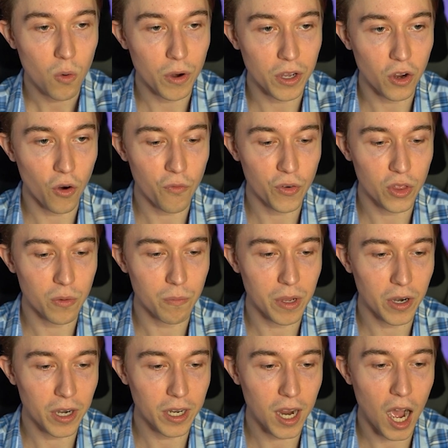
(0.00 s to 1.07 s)
We're going to go for the
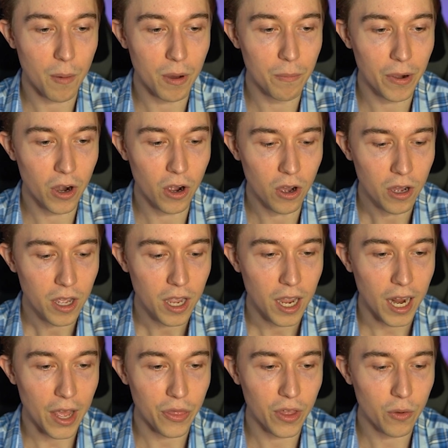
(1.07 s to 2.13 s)
Mirror Goblin Barrel.
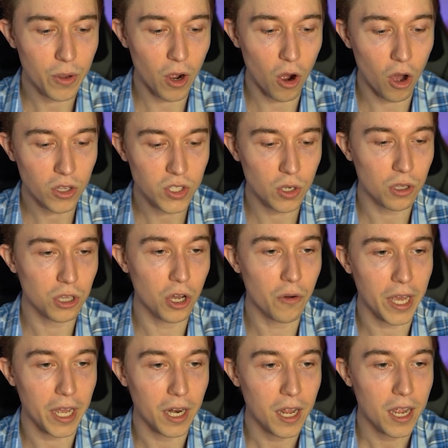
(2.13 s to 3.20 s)
I think we also
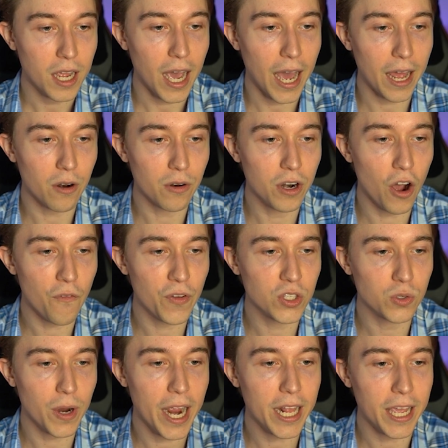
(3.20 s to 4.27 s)
clone it. I don't know if
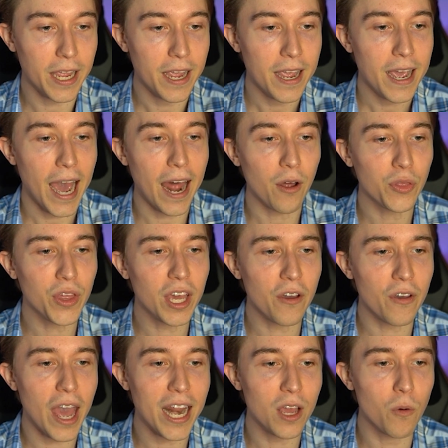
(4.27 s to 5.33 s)
he's ready. I don't think
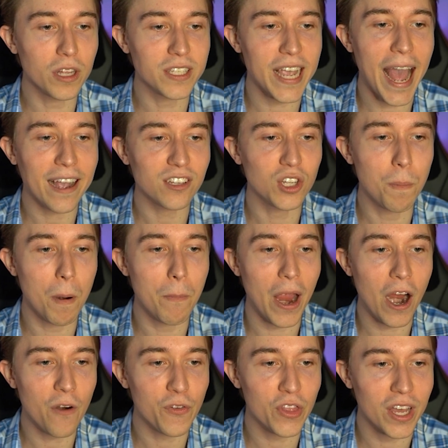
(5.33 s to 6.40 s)
anyone's actually
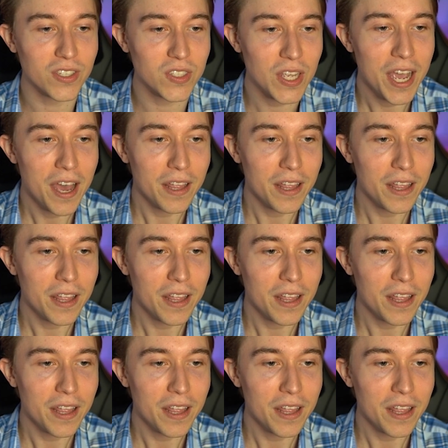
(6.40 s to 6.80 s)
prepared for this.